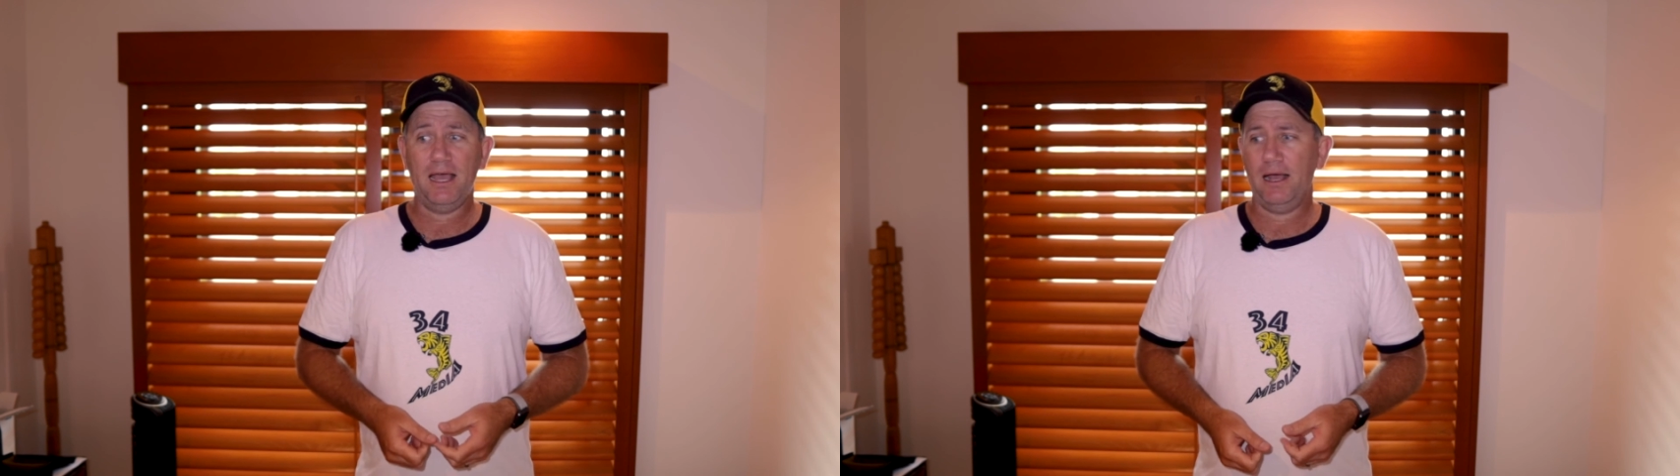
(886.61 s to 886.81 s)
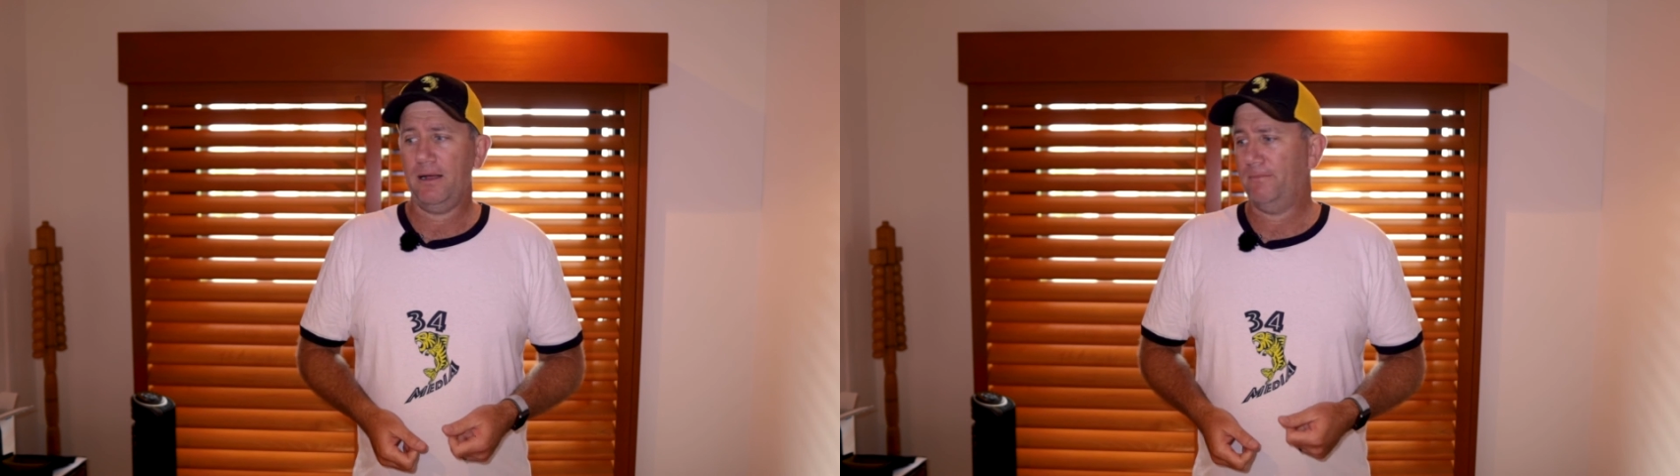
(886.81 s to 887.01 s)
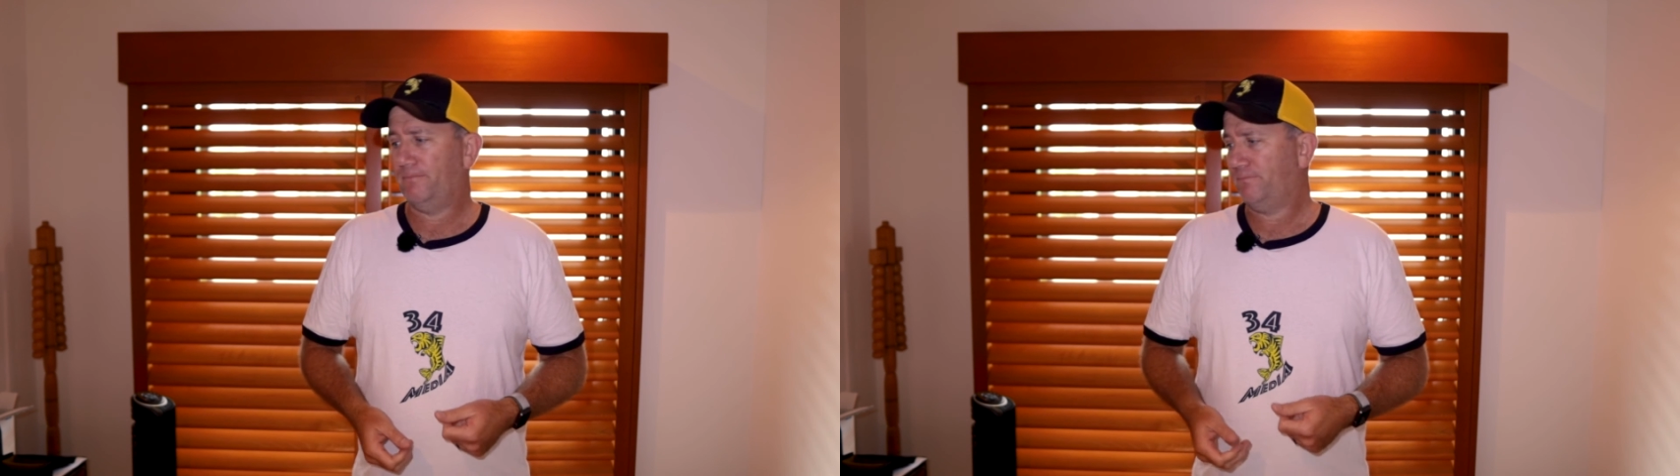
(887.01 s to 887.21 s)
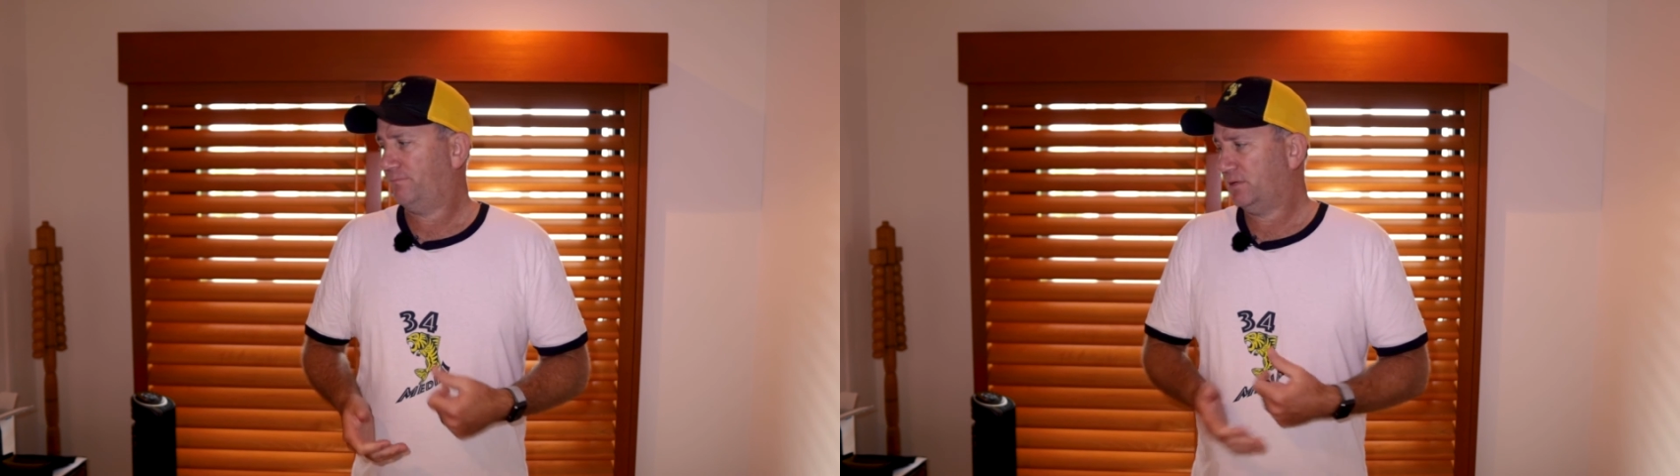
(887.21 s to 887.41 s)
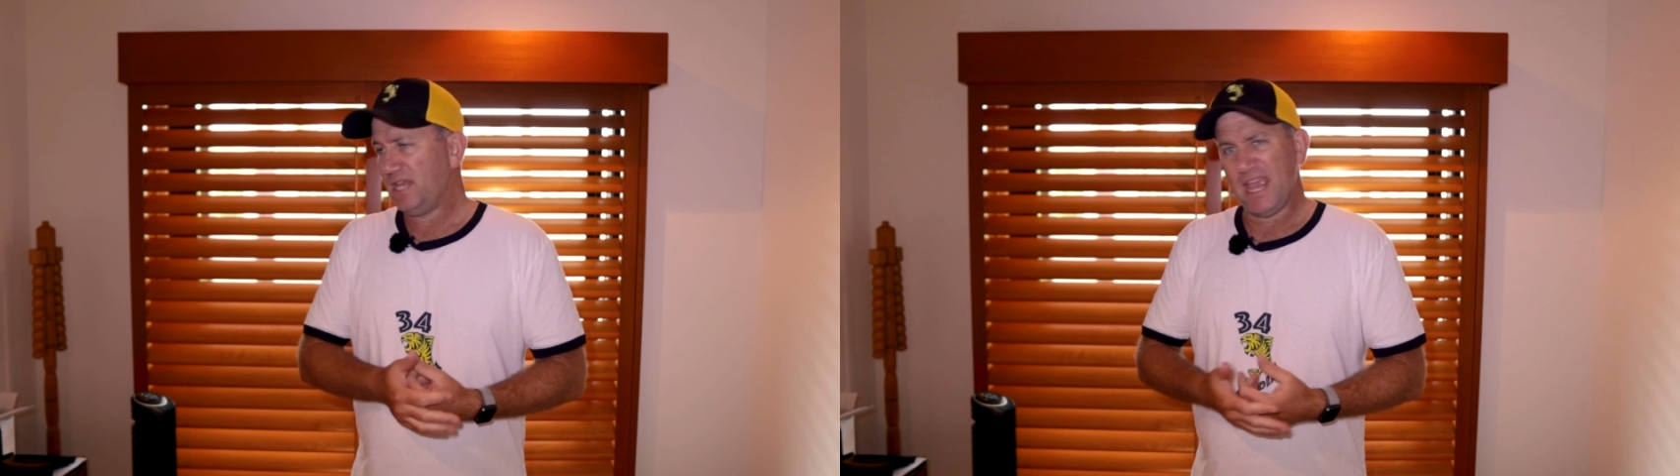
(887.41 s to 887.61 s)

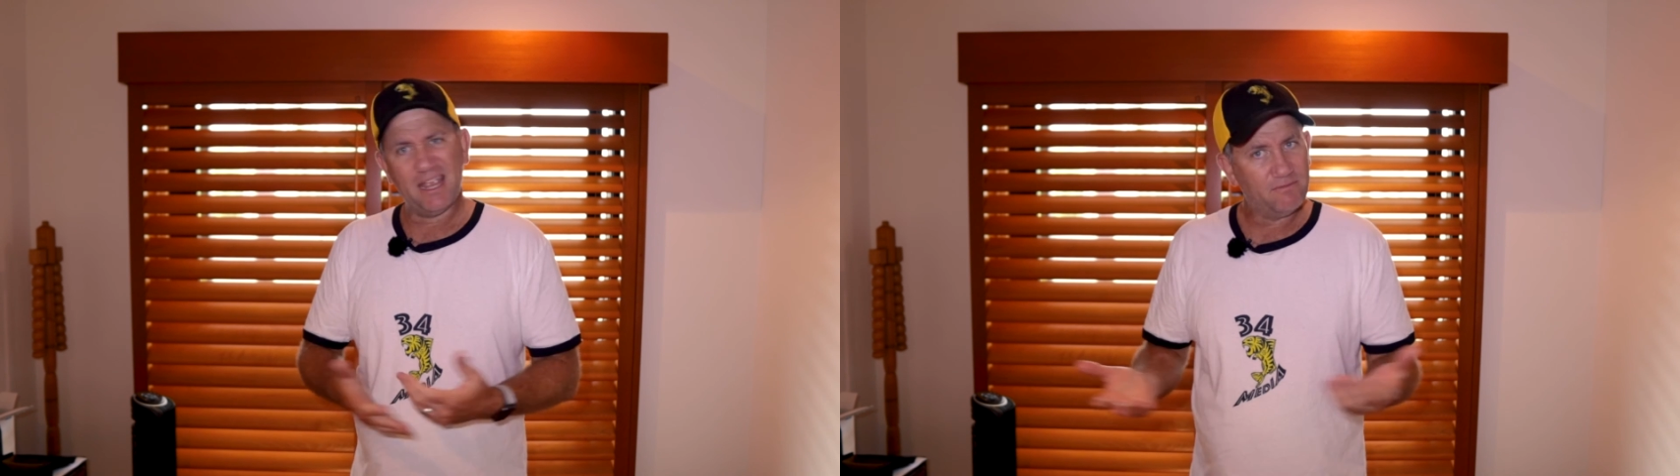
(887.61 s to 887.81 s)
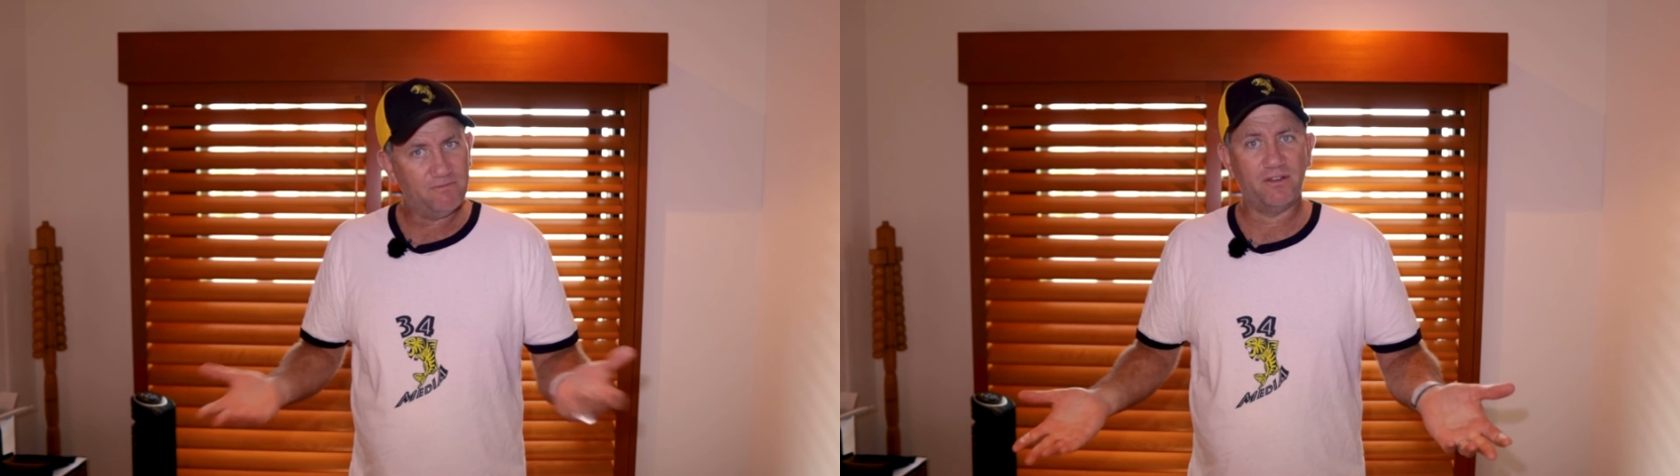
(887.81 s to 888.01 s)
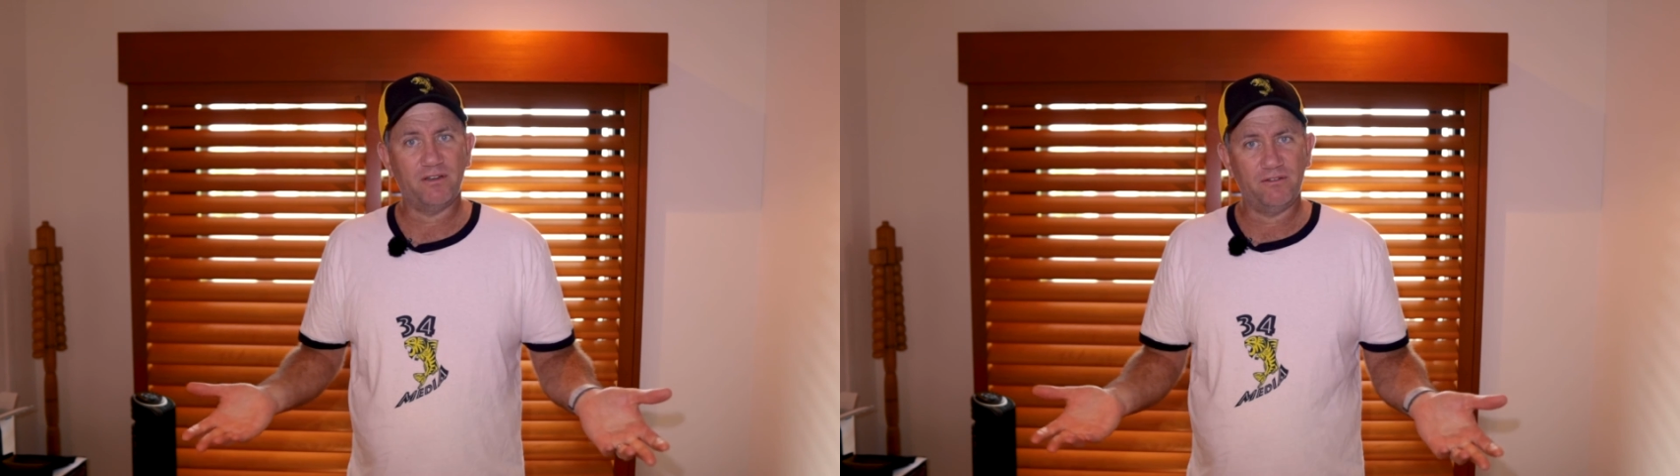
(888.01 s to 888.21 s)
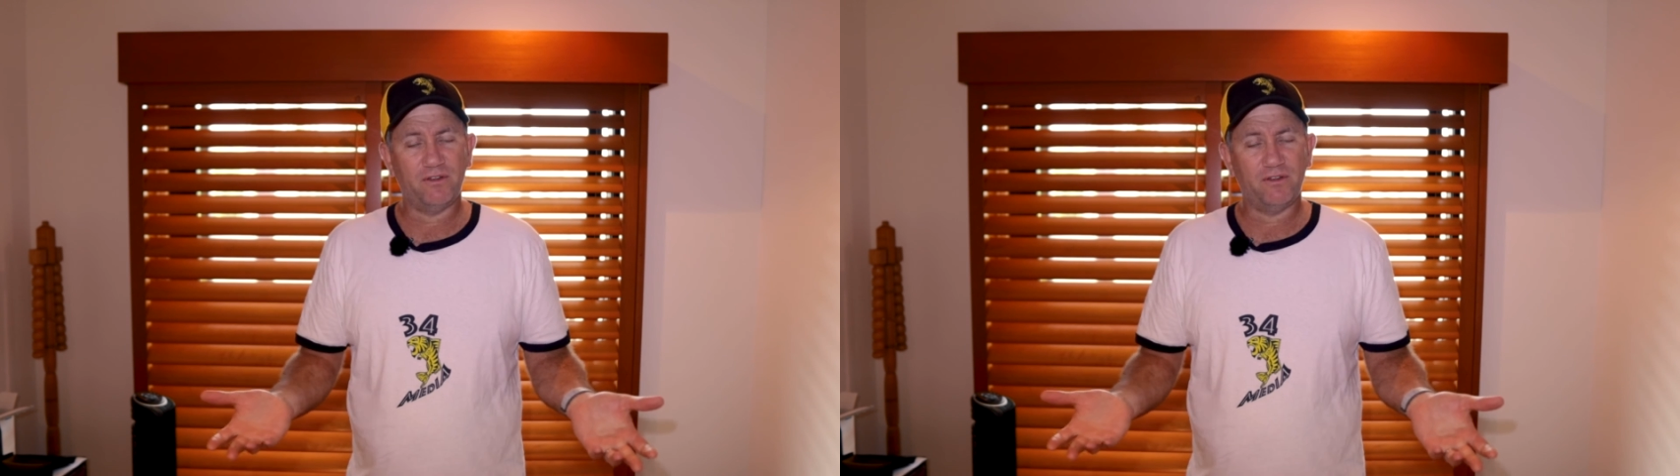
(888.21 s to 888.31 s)
But yeah, very,